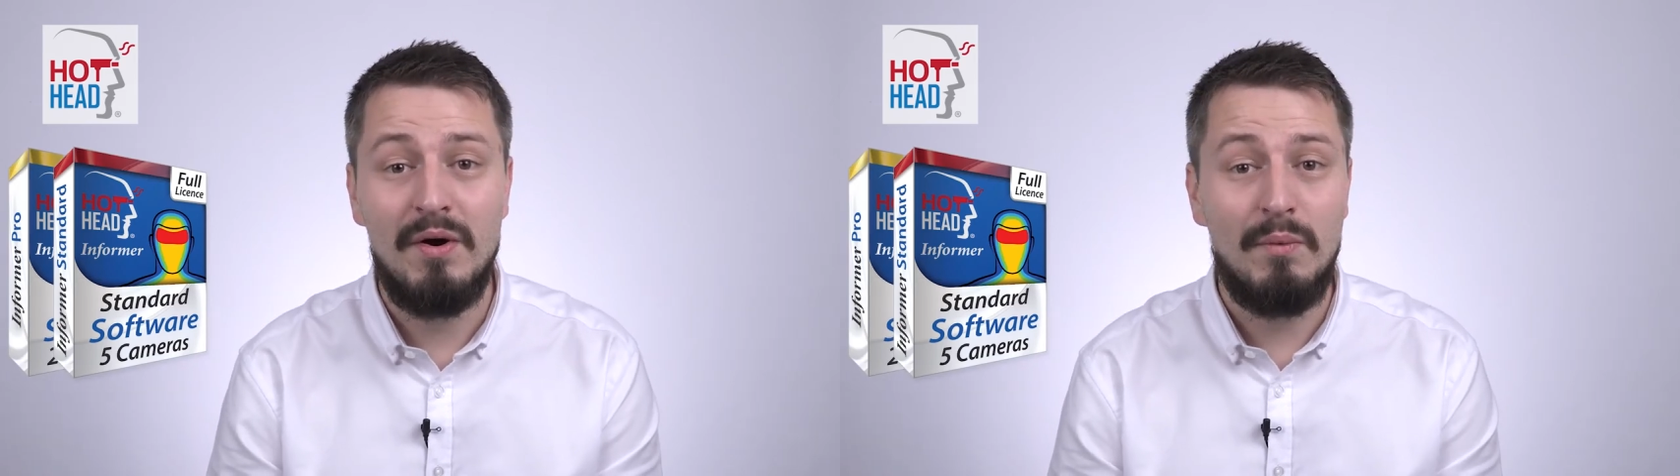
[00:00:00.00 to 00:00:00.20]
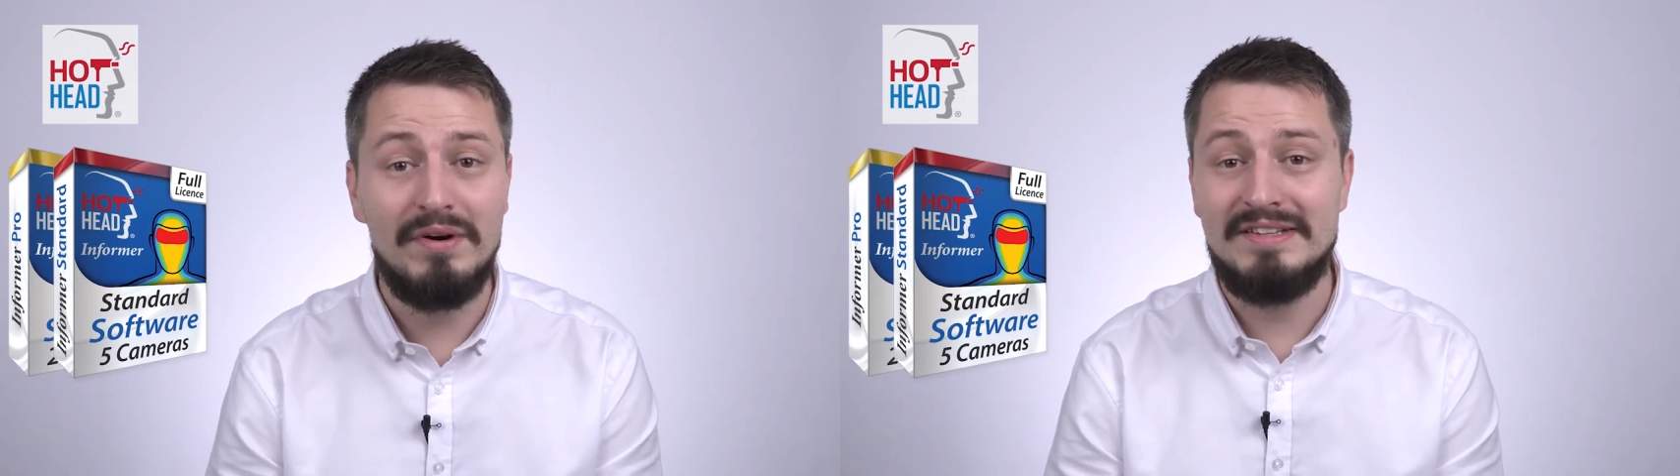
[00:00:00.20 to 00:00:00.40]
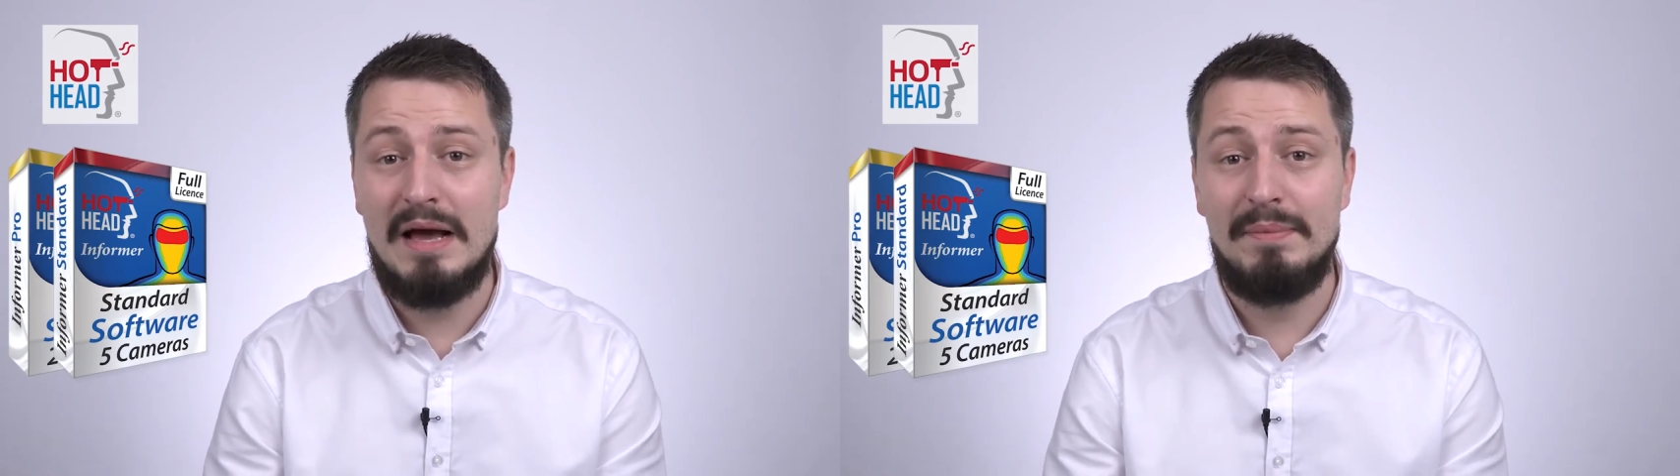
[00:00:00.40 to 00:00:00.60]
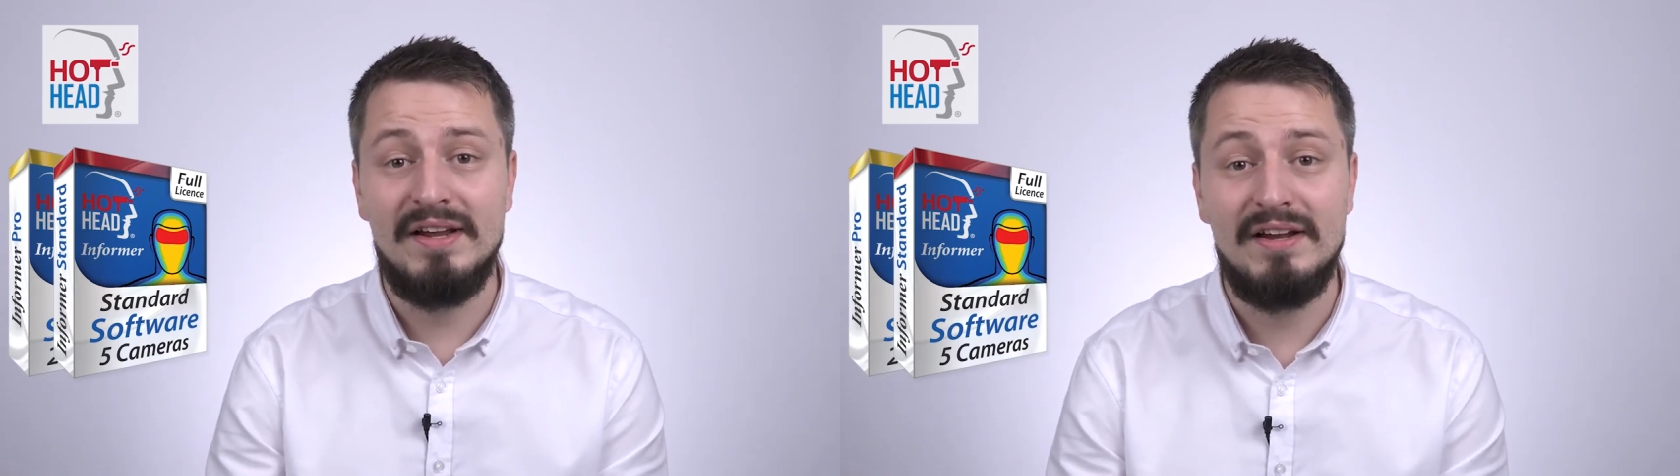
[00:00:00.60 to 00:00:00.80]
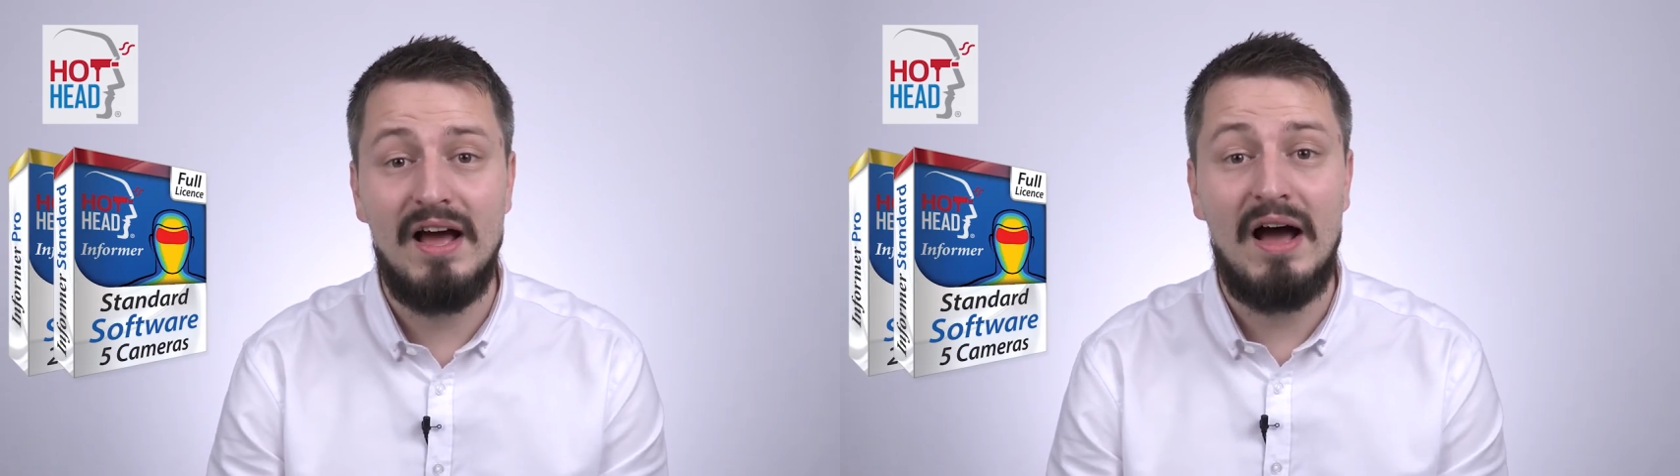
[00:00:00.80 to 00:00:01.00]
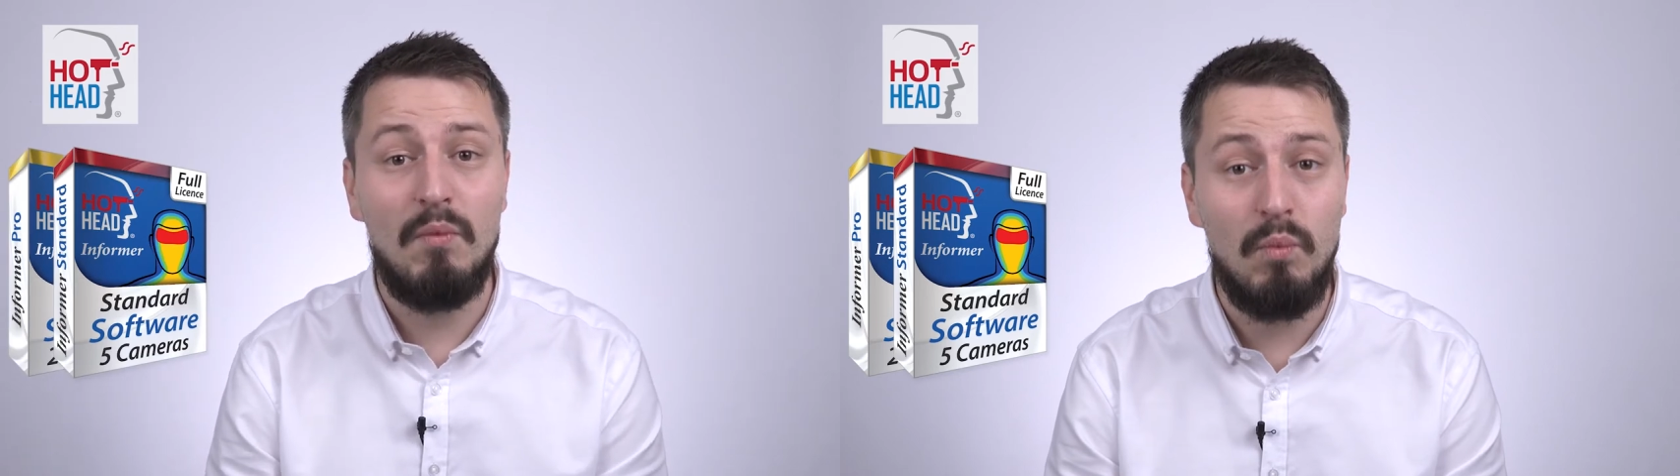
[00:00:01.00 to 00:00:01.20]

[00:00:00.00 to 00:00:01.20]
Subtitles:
what is happening at